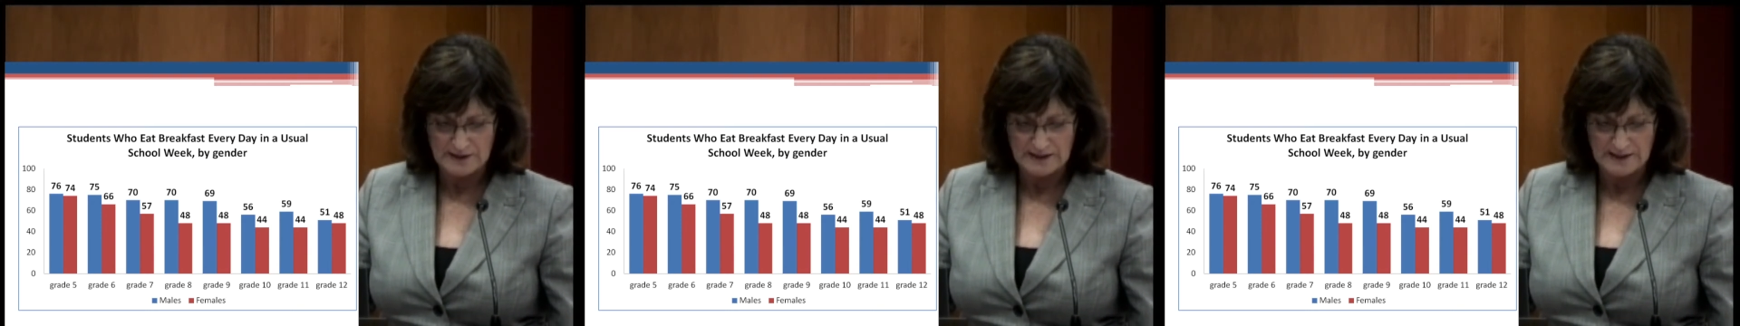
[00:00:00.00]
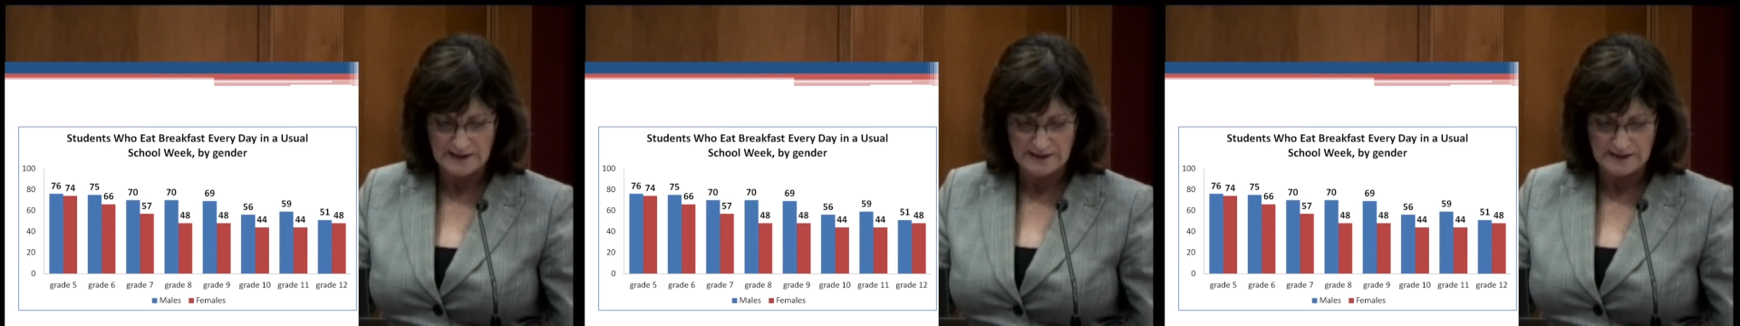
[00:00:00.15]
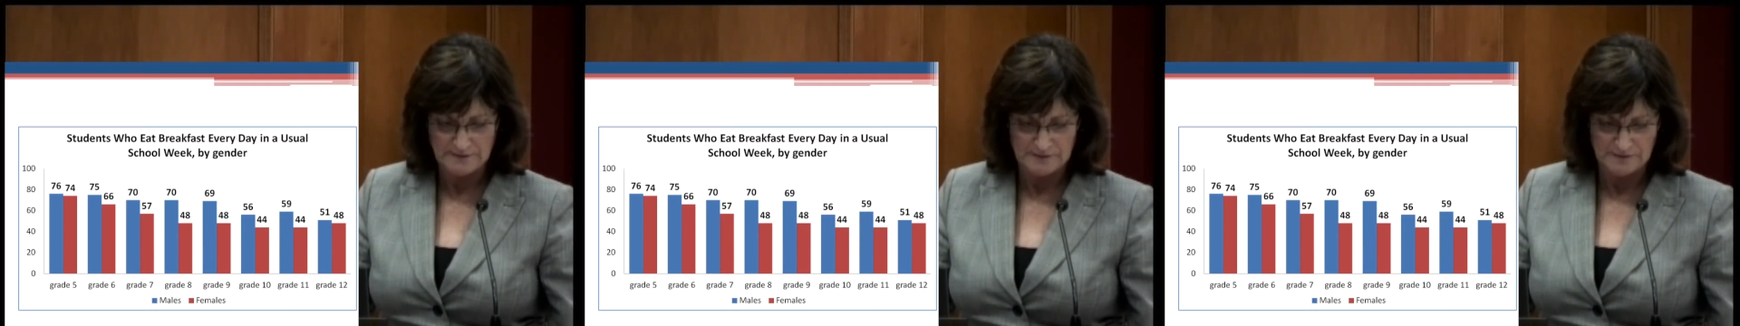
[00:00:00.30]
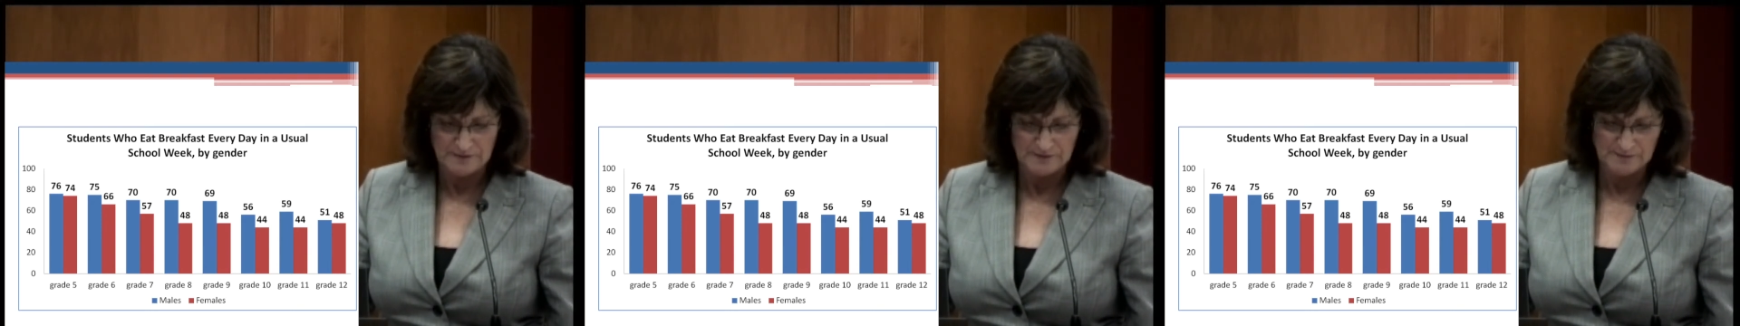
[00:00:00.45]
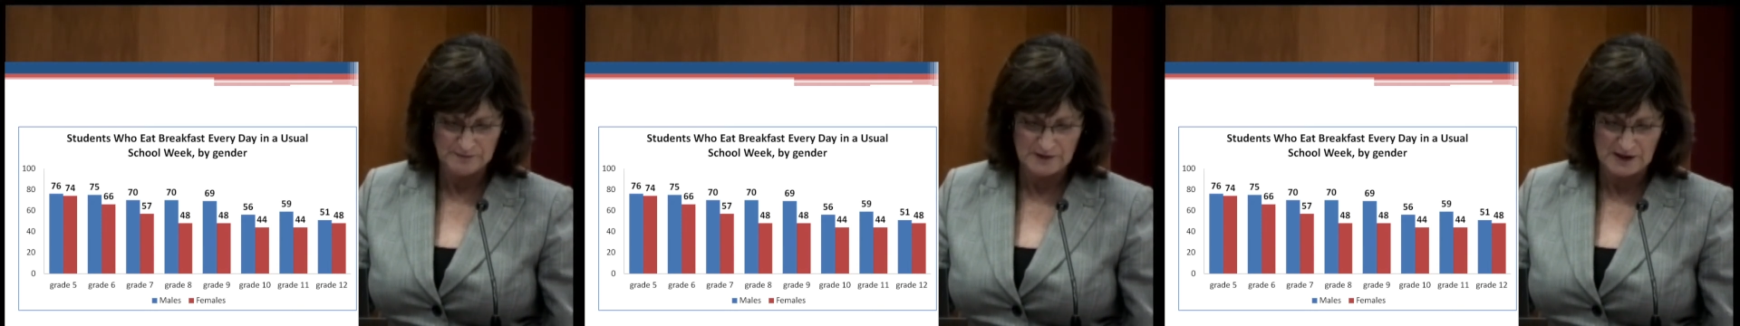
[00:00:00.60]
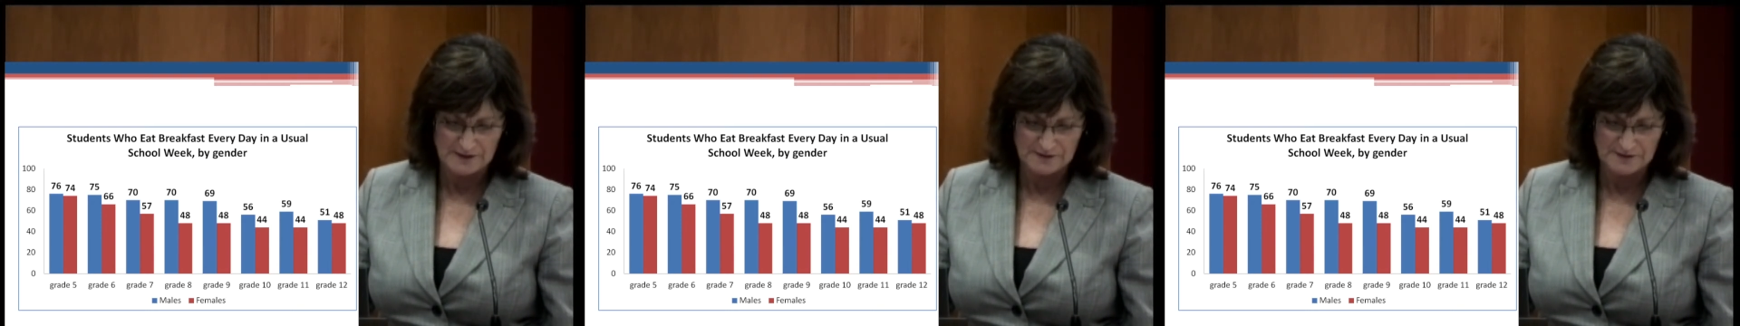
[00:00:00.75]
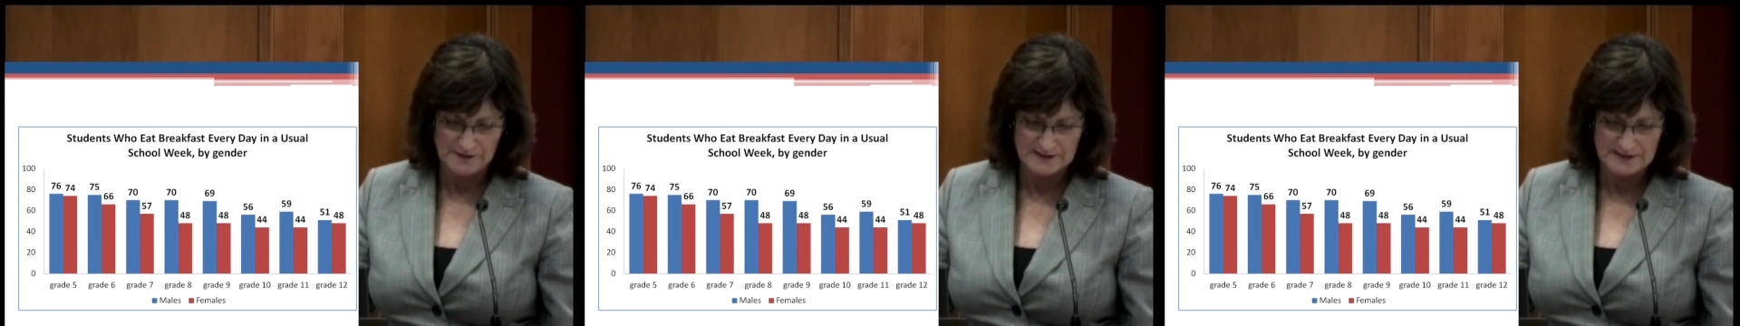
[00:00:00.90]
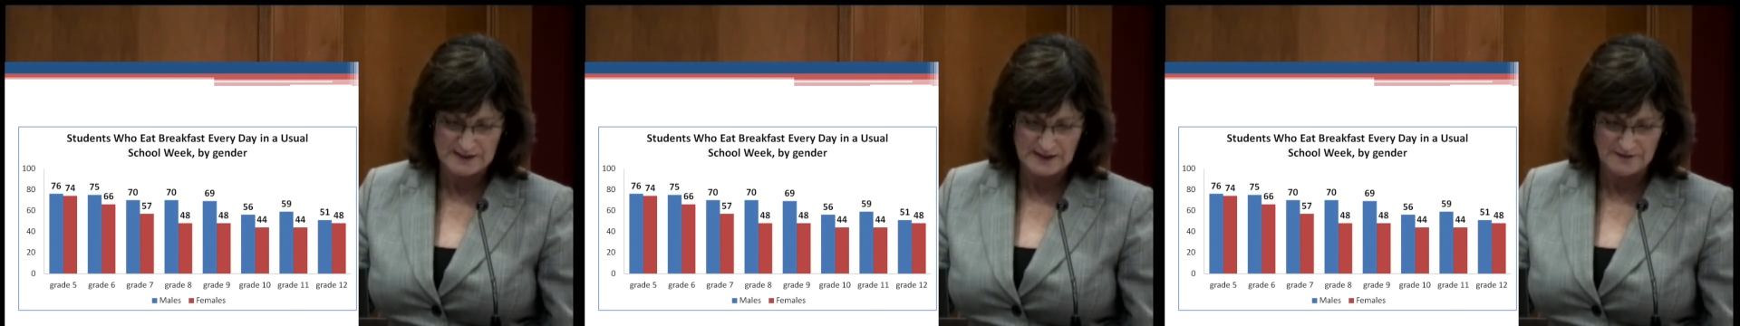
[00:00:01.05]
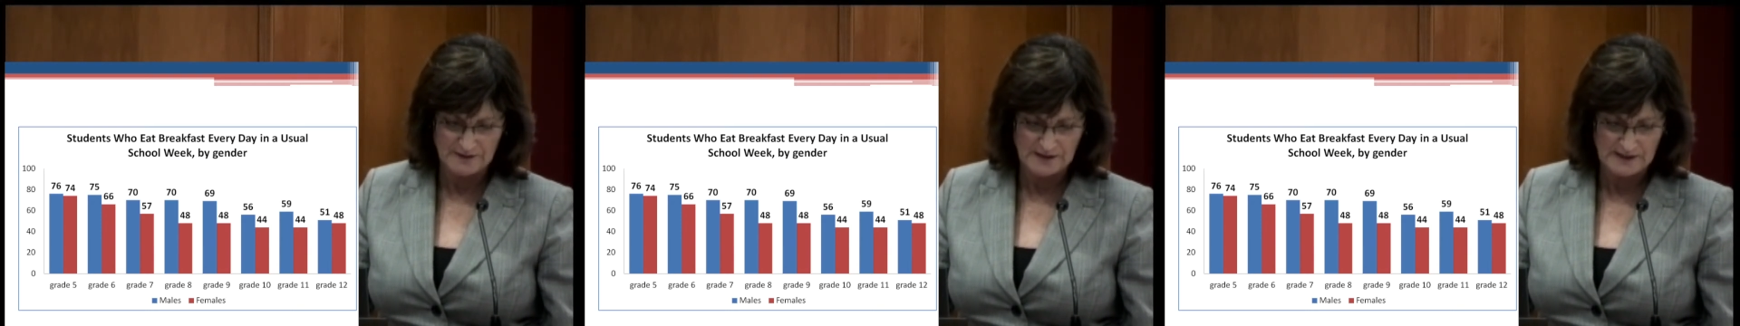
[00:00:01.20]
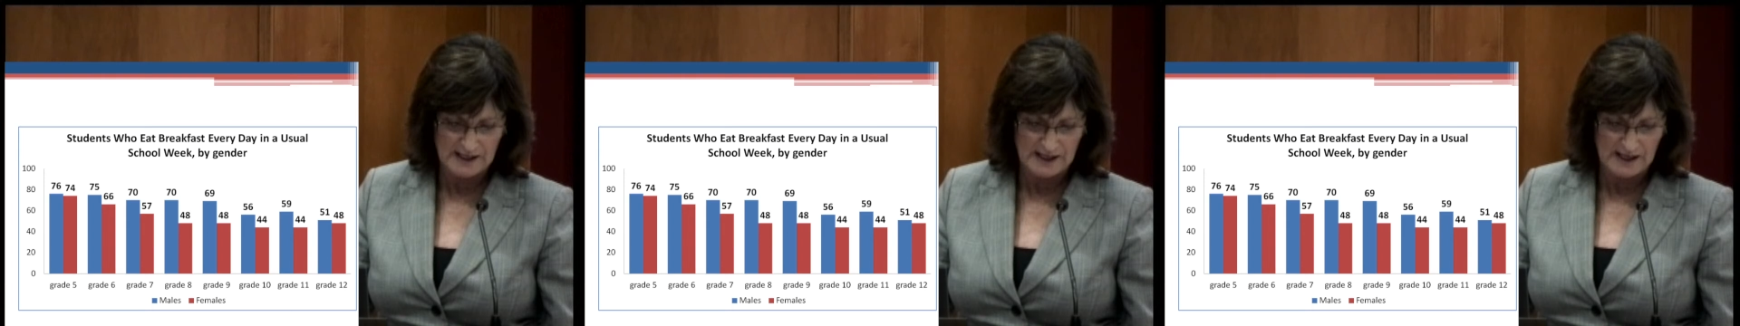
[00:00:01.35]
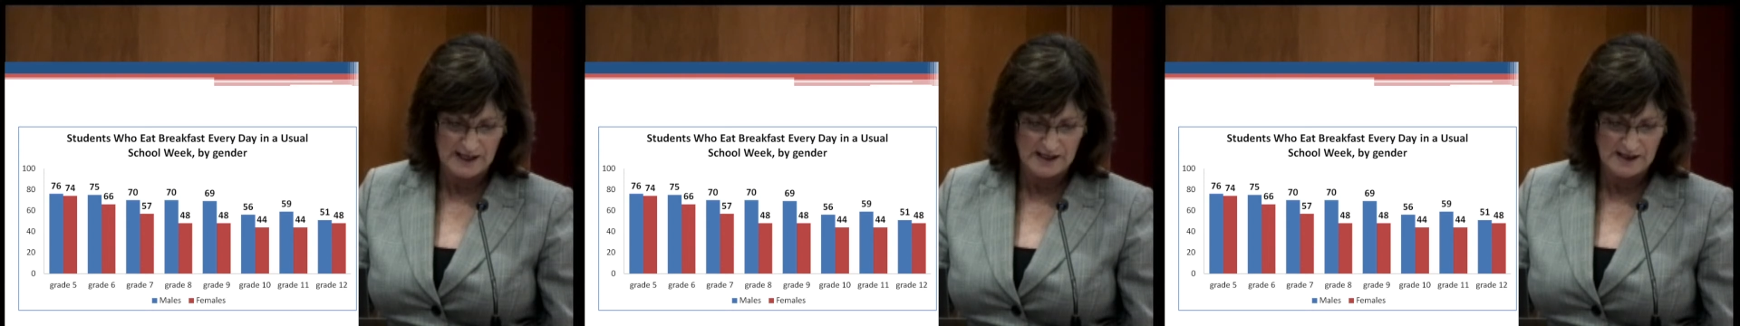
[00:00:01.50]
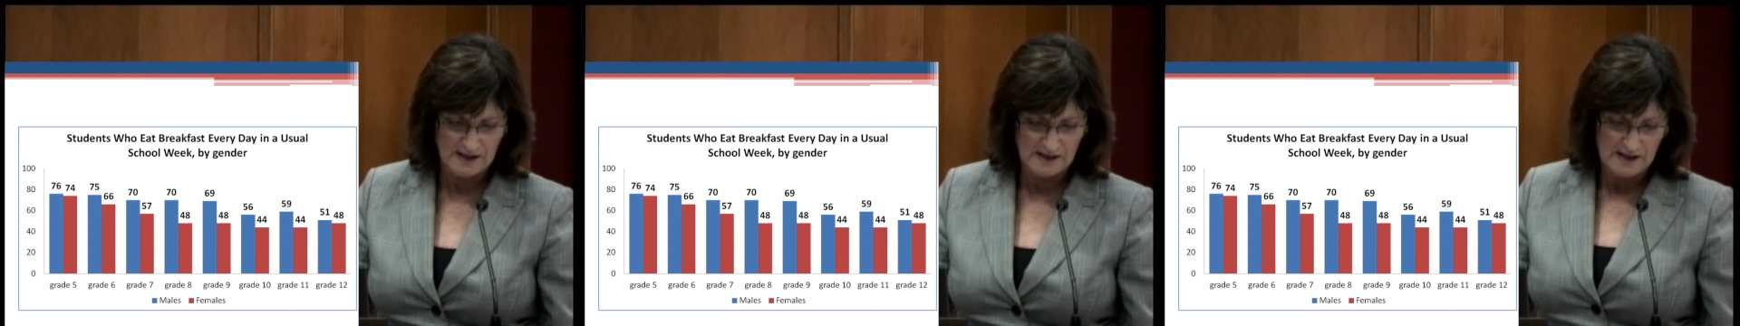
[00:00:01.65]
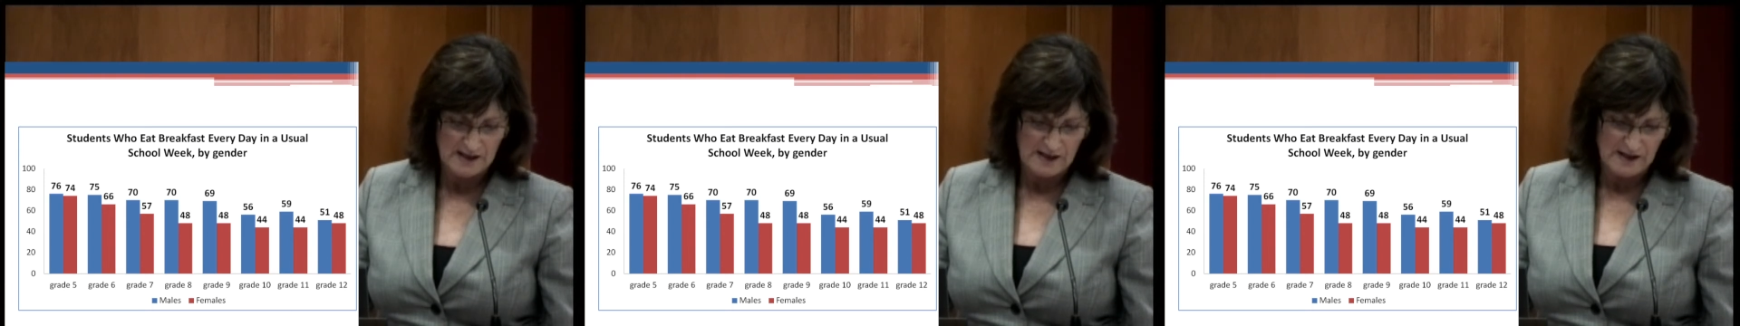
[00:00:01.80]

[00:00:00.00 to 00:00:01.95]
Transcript: eating breakfast every day,